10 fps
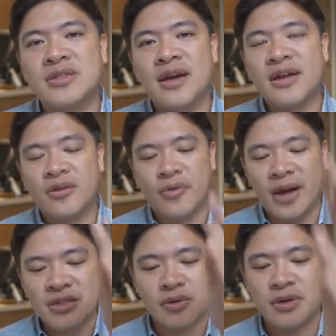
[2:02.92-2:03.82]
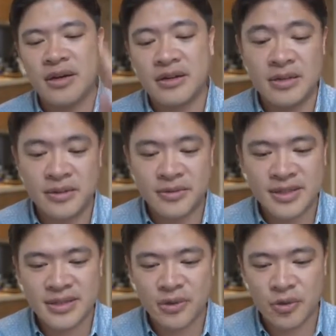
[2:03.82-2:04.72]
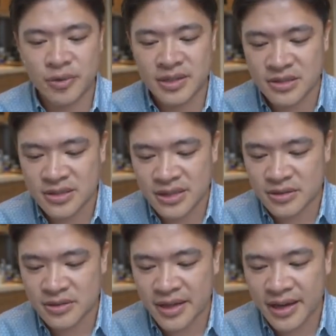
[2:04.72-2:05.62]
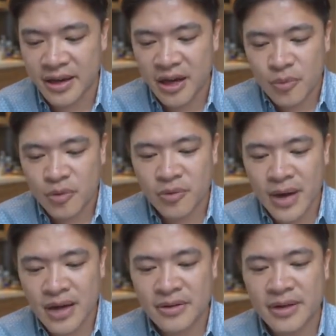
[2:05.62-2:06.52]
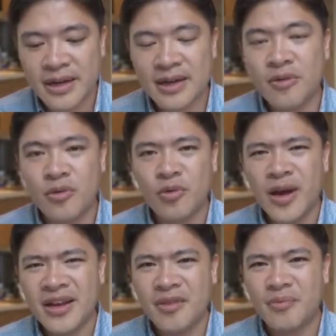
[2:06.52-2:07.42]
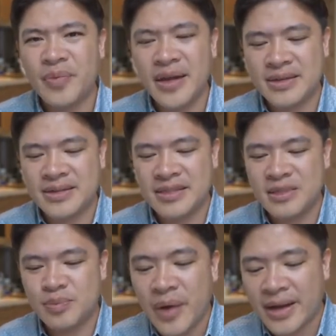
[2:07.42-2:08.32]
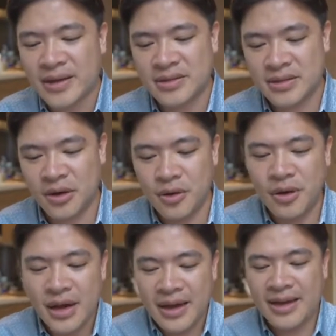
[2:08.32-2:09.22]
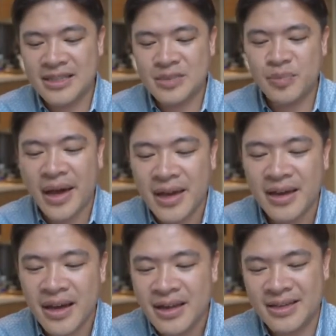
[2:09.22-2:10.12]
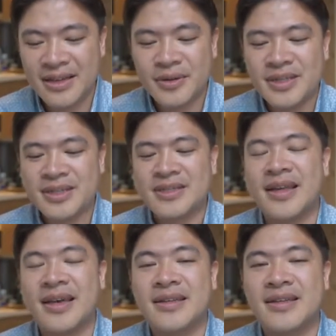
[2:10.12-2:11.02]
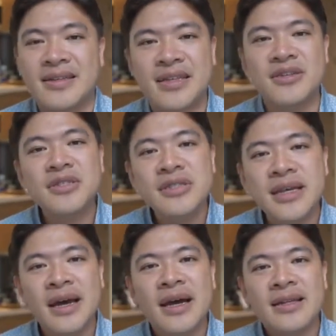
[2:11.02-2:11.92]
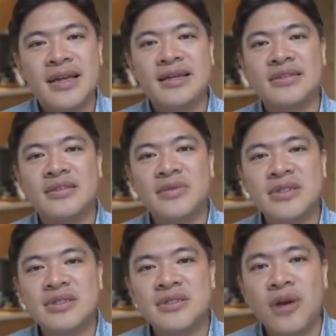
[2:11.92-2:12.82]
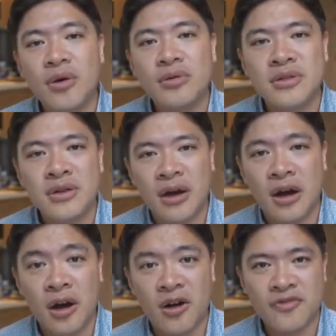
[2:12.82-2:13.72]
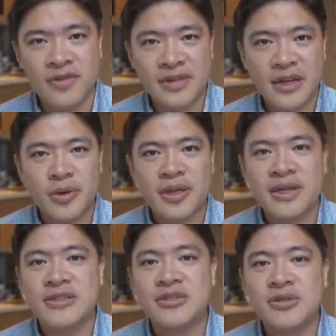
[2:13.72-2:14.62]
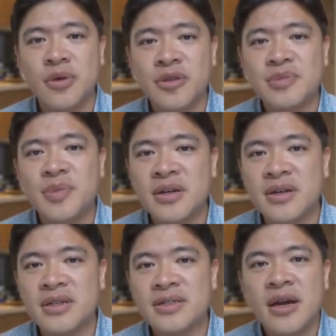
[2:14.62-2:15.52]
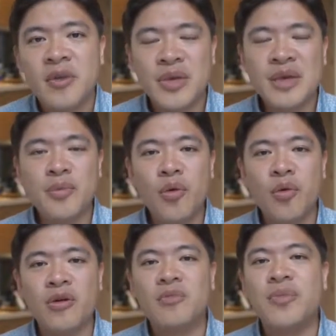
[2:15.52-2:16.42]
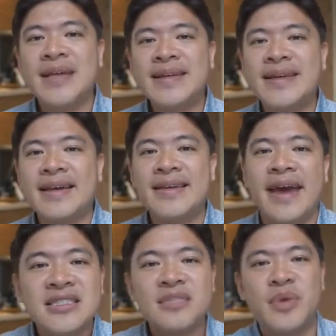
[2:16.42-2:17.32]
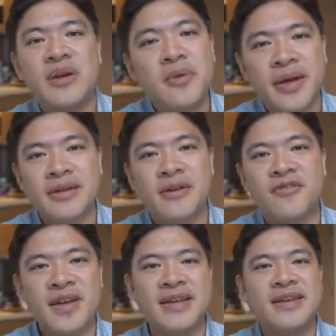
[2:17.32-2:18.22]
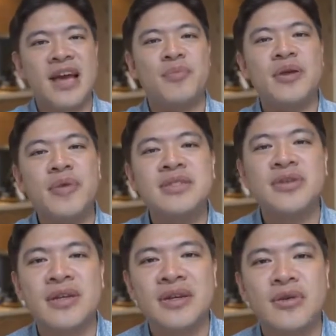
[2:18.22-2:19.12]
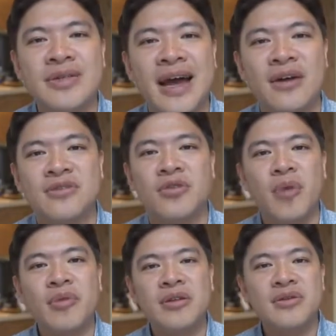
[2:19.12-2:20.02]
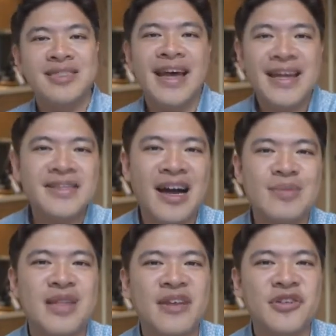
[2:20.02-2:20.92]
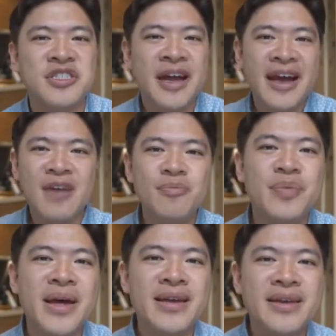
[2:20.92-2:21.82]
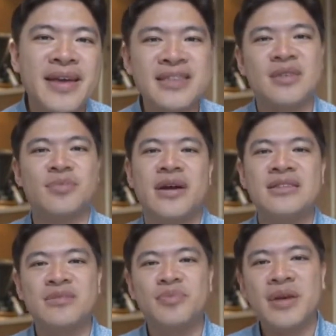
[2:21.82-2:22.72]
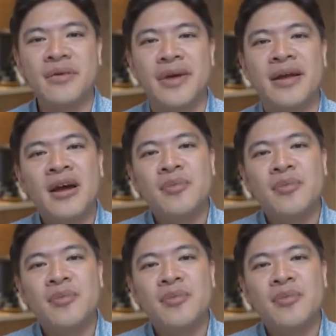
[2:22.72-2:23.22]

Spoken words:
not a gradual increase like what we are seeing today, but rather quite a big spike. So a spike increases like this, and usually that is the result of liquidated shorts because people were betting against Bitcoin. They were thinking, yeah, Bitcoin's gonna go down, so I'm gonna use 10 times leverage and bet against the price of Bitcoin.